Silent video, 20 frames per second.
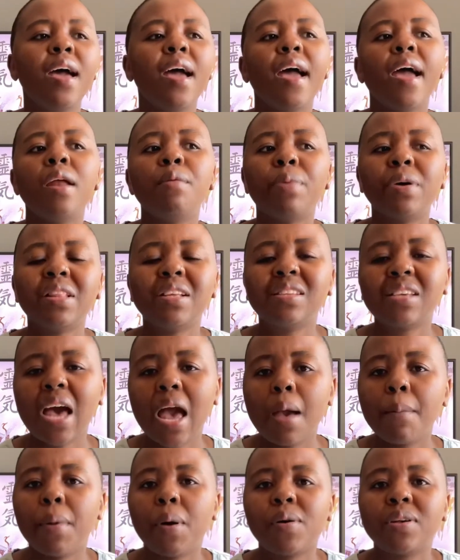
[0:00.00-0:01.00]
And by the
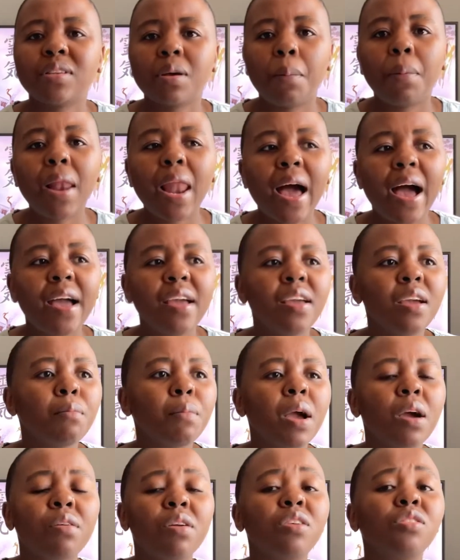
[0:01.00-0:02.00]
time I was applying,
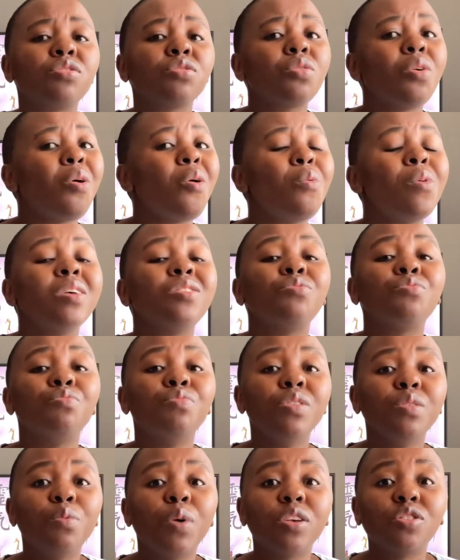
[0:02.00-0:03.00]
my credit score
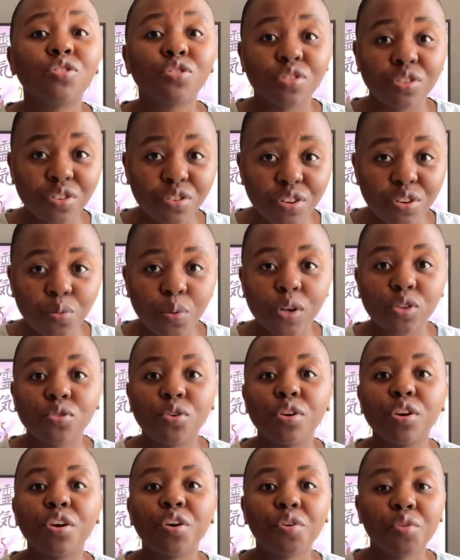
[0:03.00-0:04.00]
was good, was
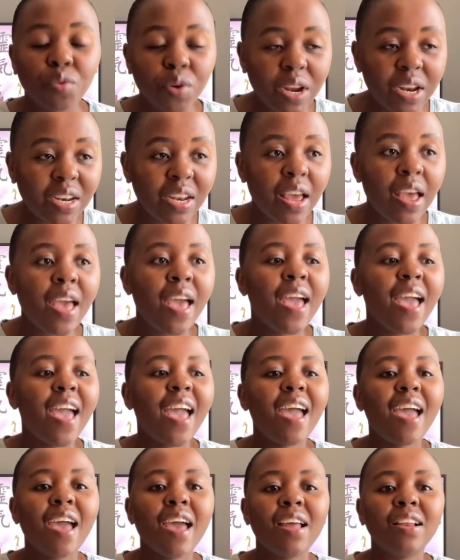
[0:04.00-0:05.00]
on a green,
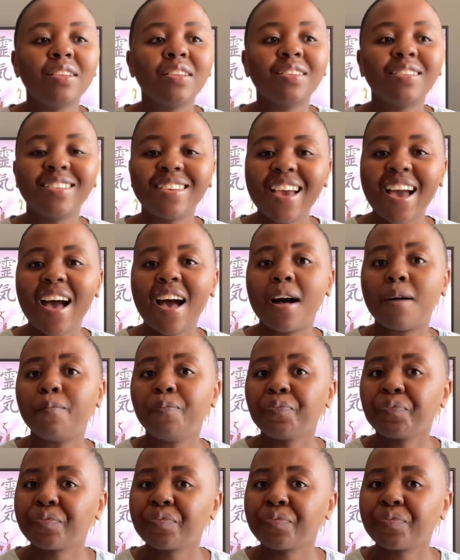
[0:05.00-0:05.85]
and yeah.